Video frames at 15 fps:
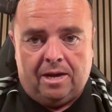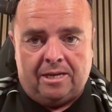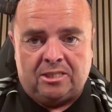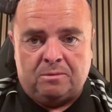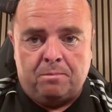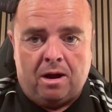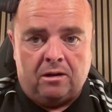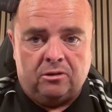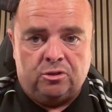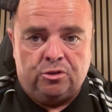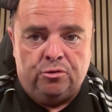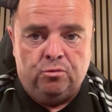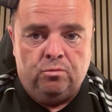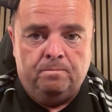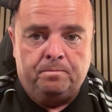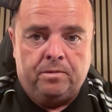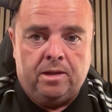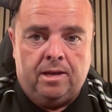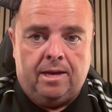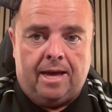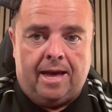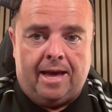smart tool
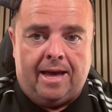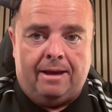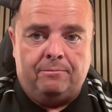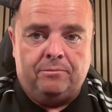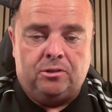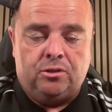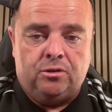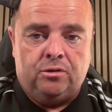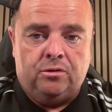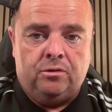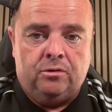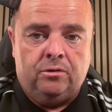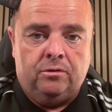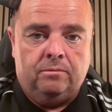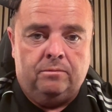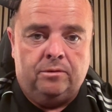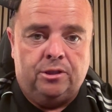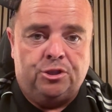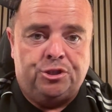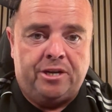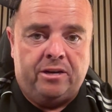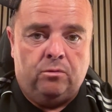to
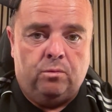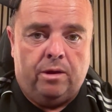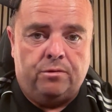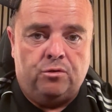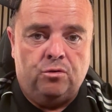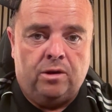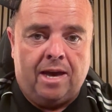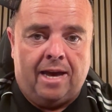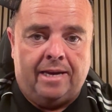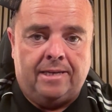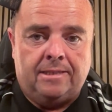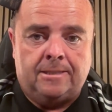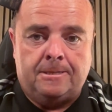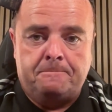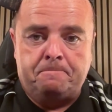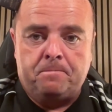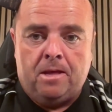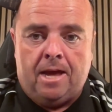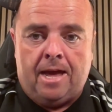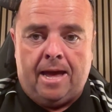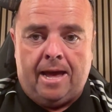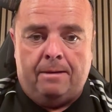share with you guys,
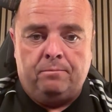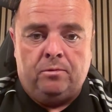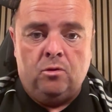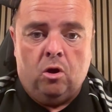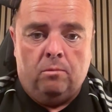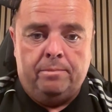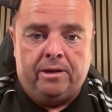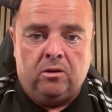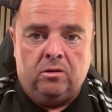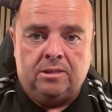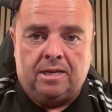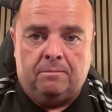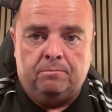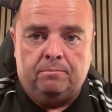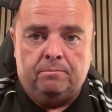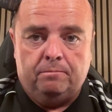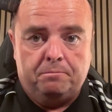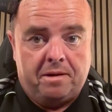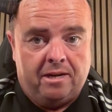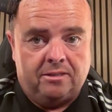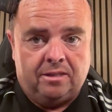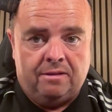not because I'm
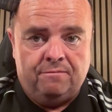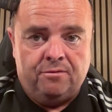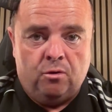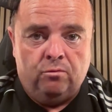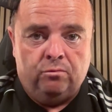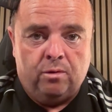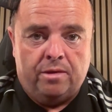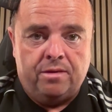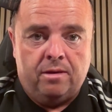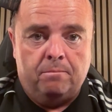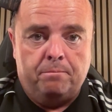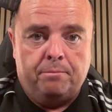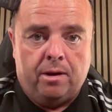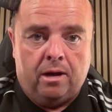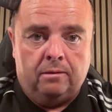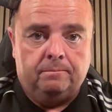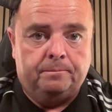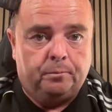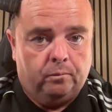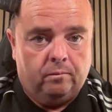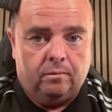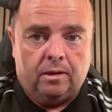personally involved with it, but
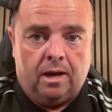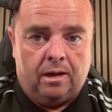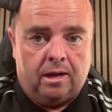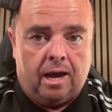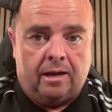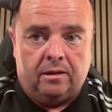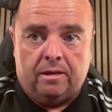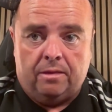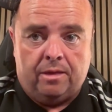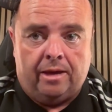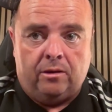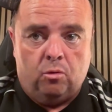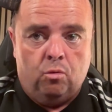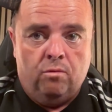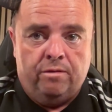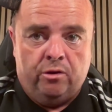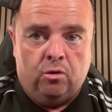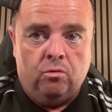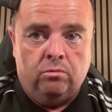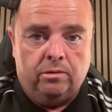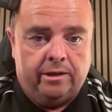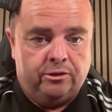I think
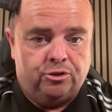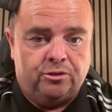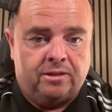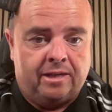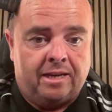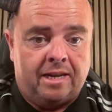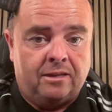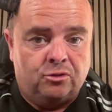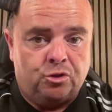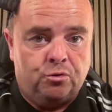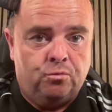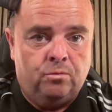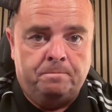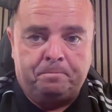overall it's just a great tool.